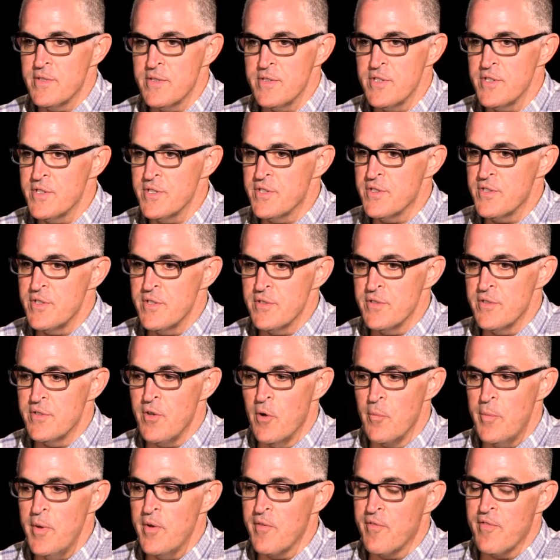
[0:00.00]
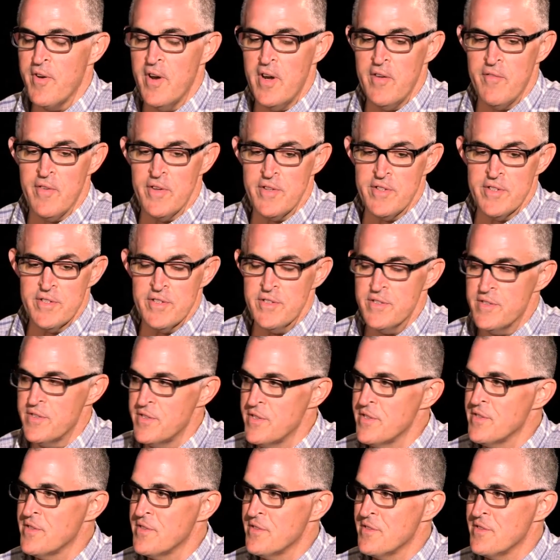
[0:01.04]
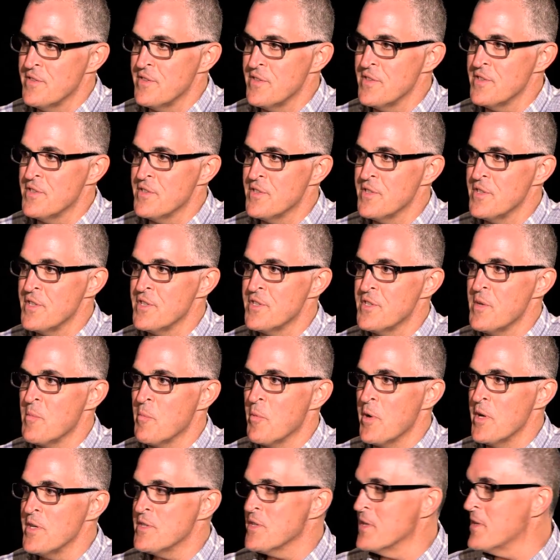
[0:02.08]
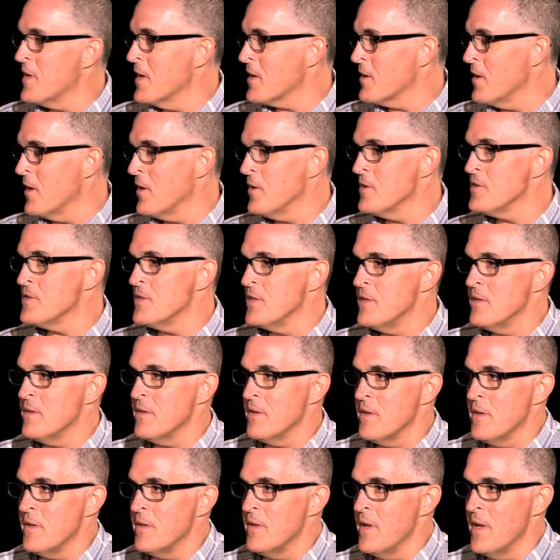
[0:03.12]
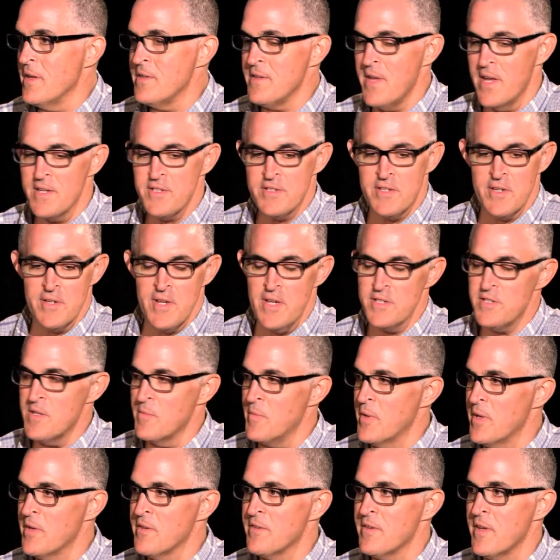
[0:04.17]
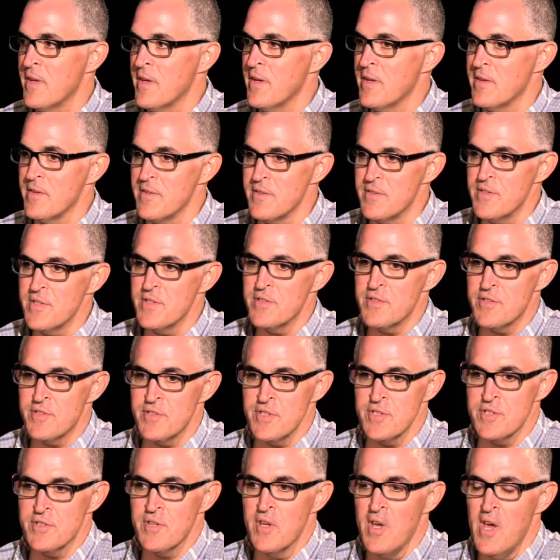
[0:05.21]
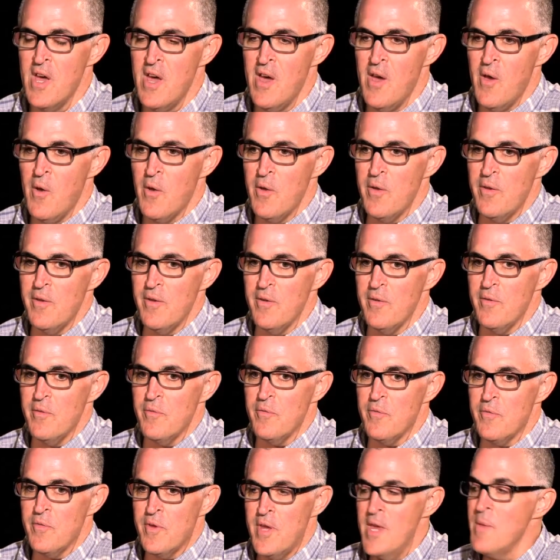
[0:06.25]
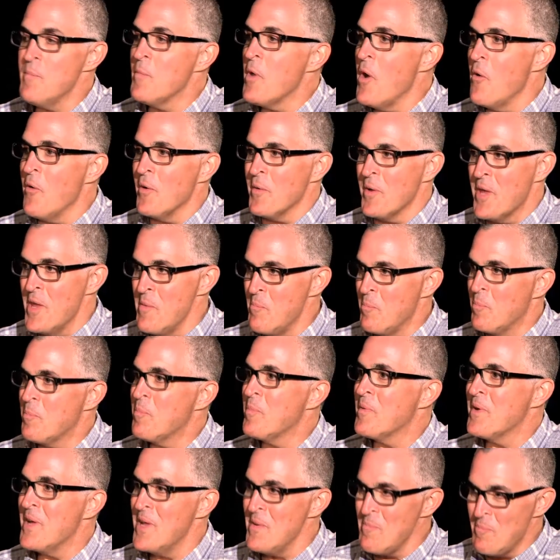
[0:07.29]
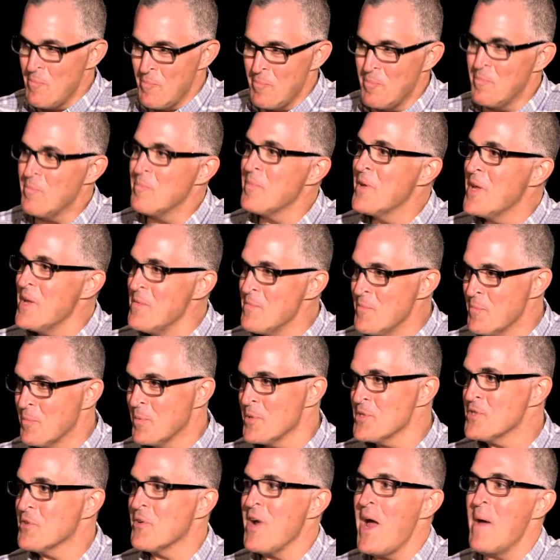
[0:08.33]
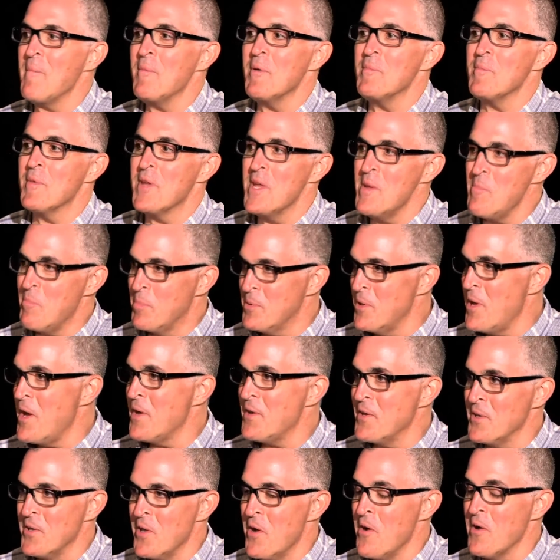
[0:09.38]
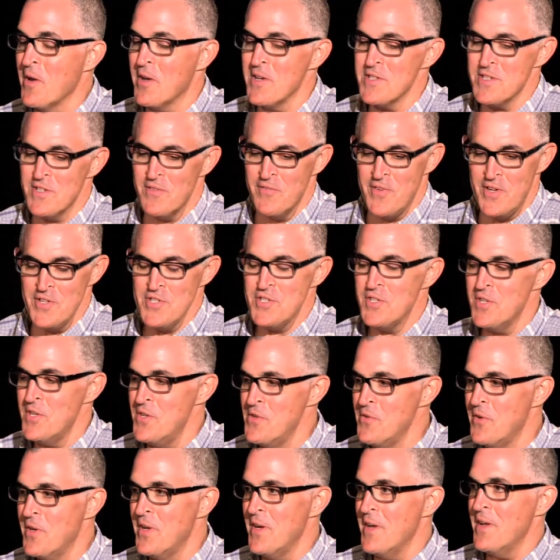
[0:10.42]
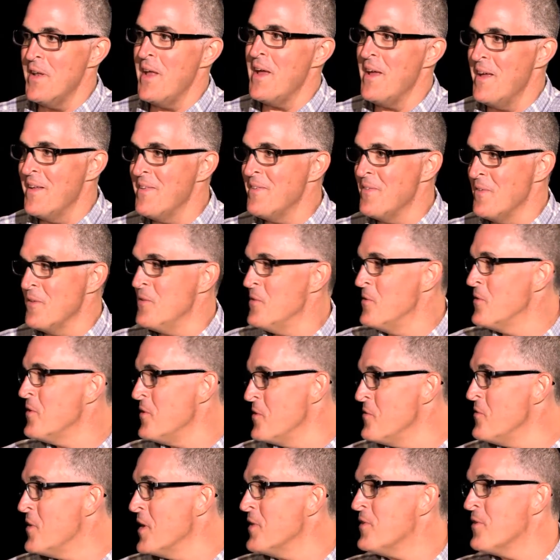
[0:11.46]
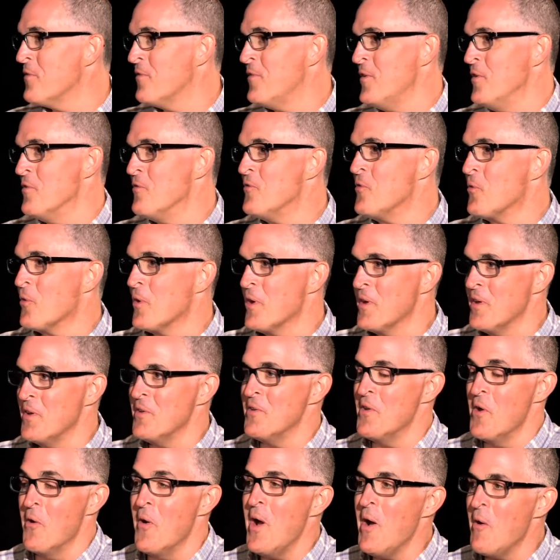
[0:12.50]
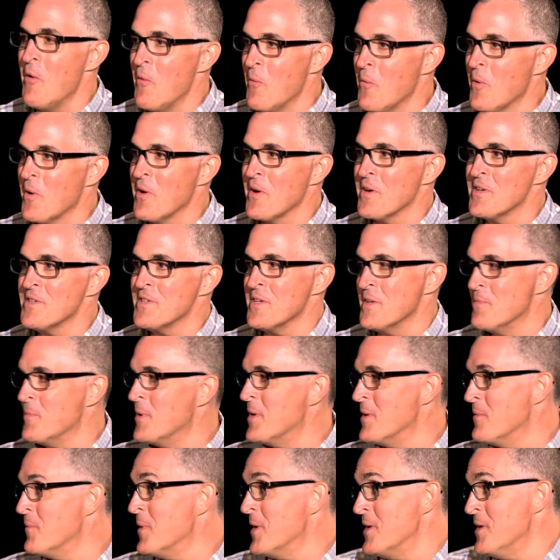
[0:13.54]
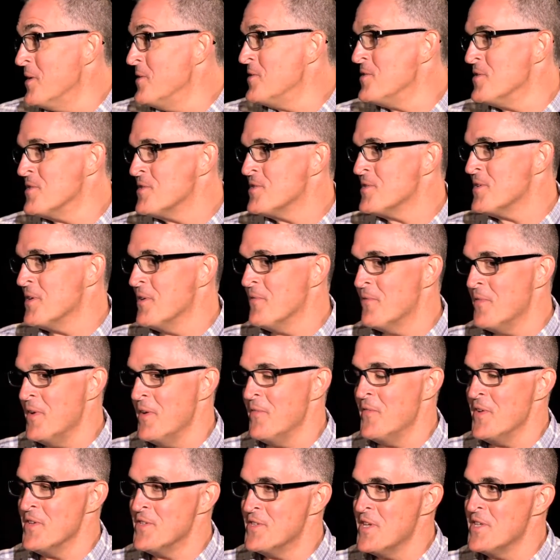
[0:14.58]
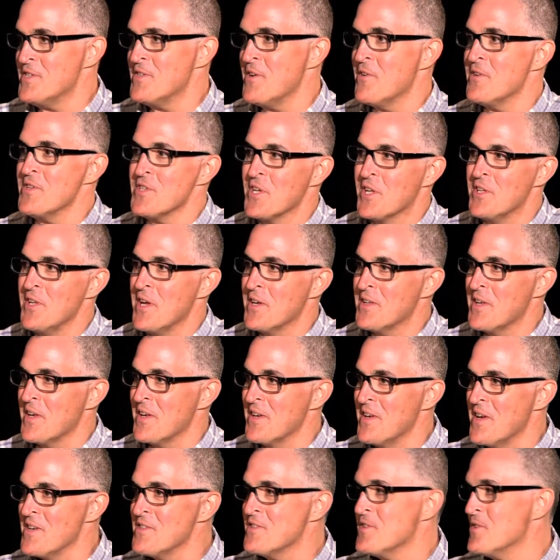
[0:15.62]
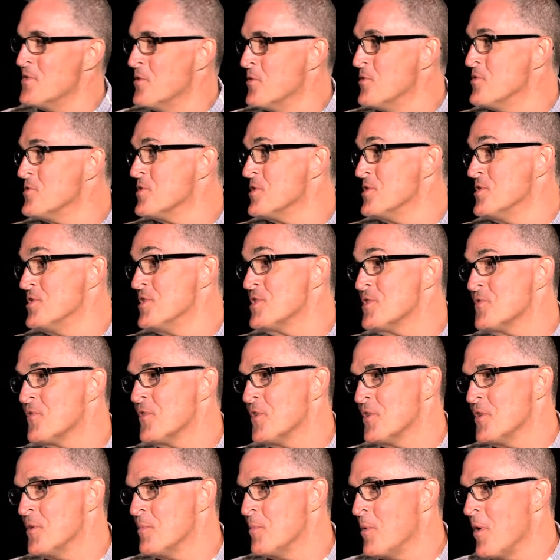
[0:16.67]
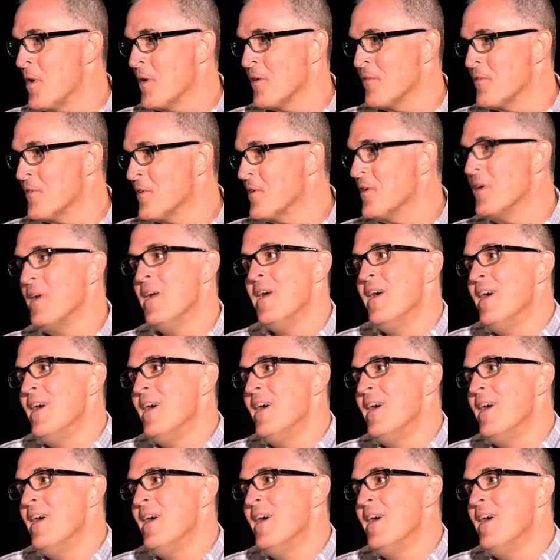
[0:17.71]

Just don't be afraid of it. Just embrace the technology, and that's the biggest thing. And just keep going, keep prescribing them, keep plodding along, because eventually you get the feel for it. You know how it works, but you just, if it sits there and is collecting dust and you're using it just for the topographer,